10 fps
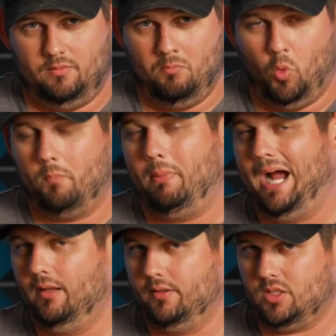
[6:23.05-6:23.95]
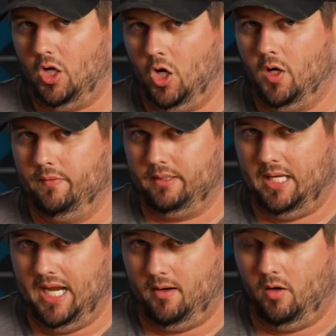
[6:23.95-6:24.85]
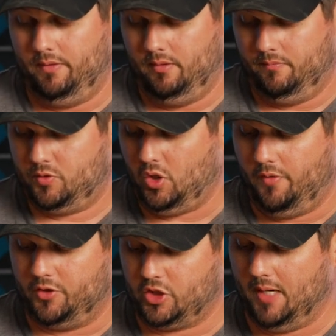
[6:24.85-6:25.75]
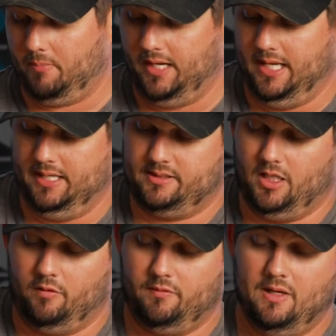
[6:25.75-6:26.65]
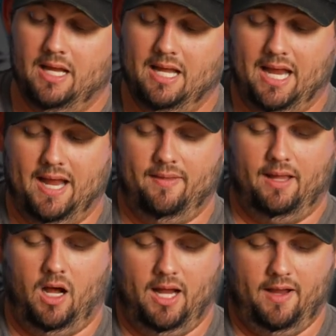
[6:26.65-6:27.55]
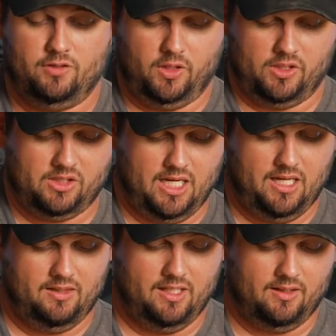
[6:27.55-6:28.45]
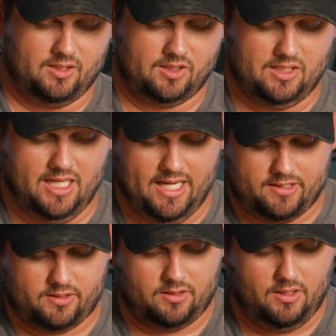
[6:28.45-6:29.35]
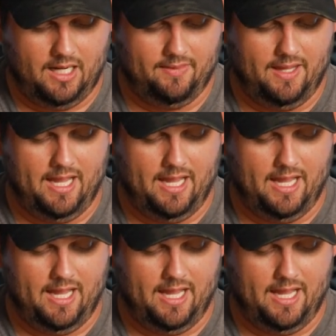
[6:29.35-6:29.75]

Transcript: more balanced on the tripod head itself. And as you can see, the sticks and the